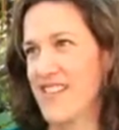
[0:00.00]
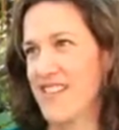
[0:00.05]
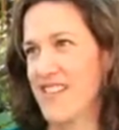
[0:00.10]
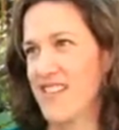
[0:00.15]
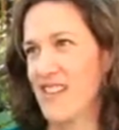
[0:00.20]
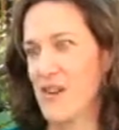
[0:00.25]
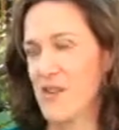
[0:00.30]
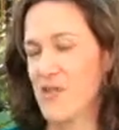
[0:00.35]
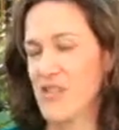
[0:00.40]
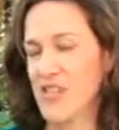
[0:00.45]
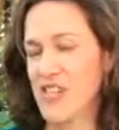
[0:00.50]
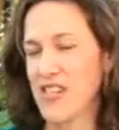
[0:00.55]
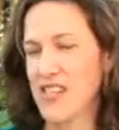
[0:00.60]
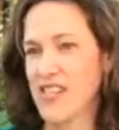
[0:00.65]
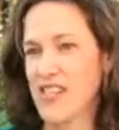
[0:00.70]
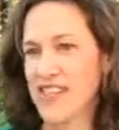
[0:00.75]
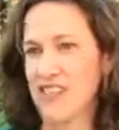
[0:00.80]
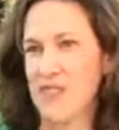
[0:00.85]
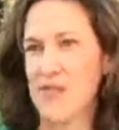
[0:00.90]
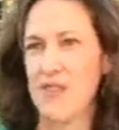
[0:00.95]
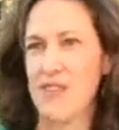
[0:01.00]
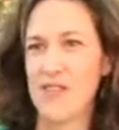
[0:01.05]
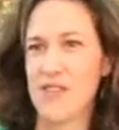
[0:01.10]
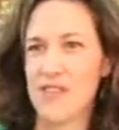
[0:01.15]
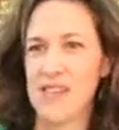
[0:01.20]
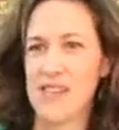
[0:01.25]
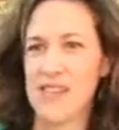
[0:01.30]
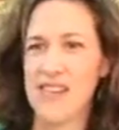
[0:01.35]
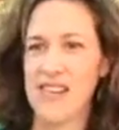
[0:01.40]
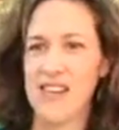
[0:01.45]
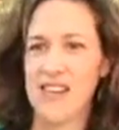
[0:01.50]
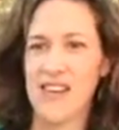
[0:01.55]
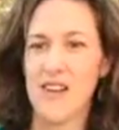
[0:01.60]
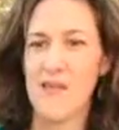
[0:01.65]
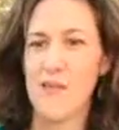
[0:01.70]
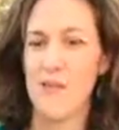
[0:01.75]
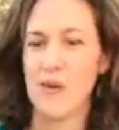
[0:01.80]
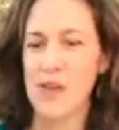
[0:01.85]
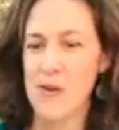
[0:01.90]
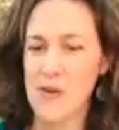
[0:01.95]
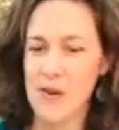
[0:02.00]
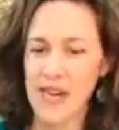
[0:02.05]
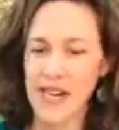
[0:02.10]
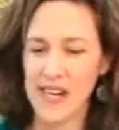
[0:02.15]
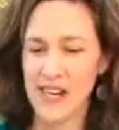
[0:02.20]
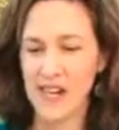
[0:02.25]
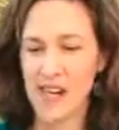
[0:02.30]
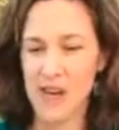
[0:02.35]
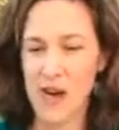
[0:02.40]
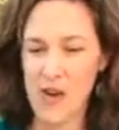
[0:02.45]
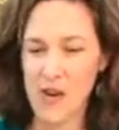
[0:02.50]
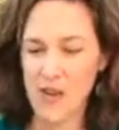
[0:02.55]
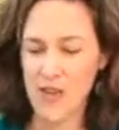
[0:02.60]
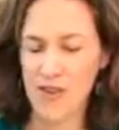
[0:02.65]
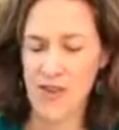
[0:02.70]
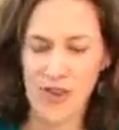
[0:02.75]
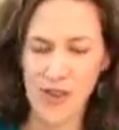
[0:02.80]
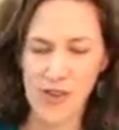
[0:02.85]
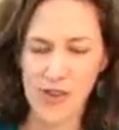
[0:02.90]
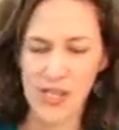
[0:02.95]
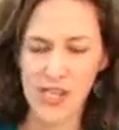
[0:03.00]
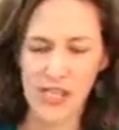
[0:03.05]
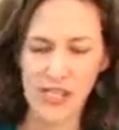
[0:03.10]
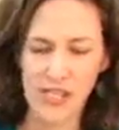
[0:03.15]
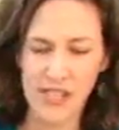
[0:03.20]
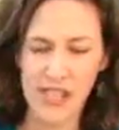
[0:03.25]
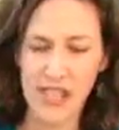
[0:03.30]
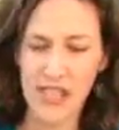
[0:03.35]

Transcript: the oceans and rivers, blowing over the ocean.